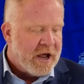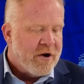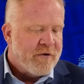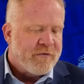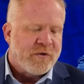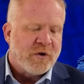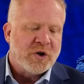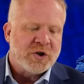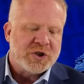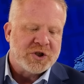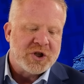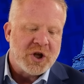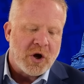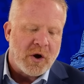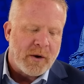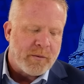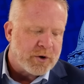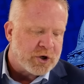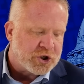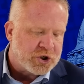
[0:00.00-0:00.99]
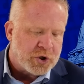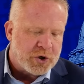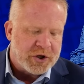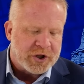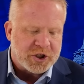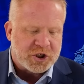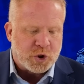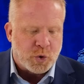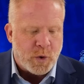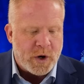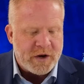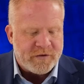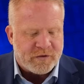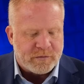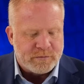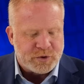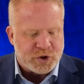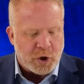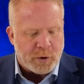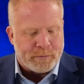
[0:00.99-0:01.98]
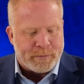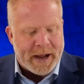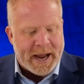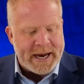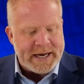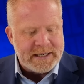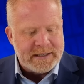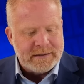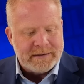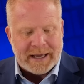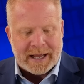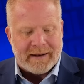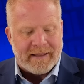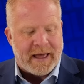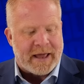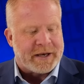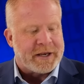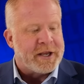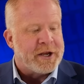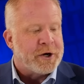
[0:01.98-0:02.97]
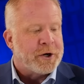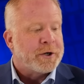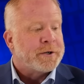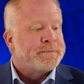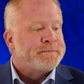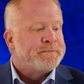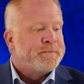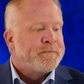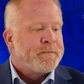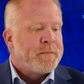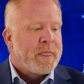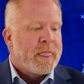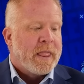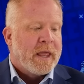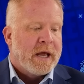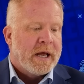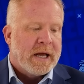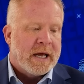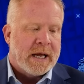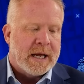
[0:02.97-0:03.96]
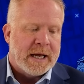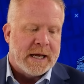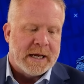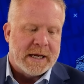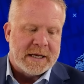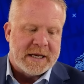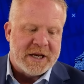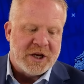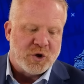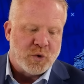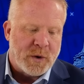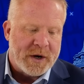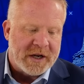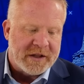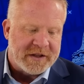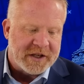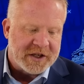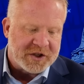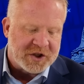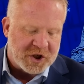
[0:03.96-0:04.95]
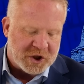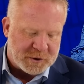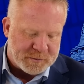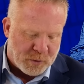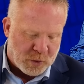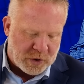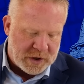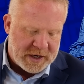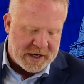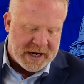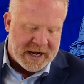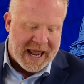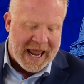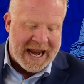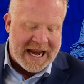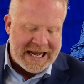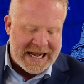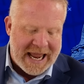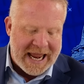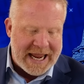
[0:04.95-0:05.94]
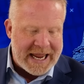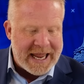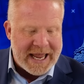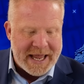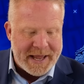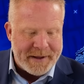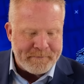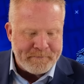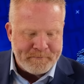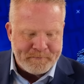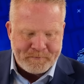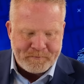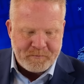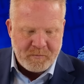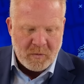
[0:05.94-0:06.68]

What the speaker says: First, though, I want to show you this tweet from Joe Biden. Got a lot here. He tweeted this morning at 8 a.m.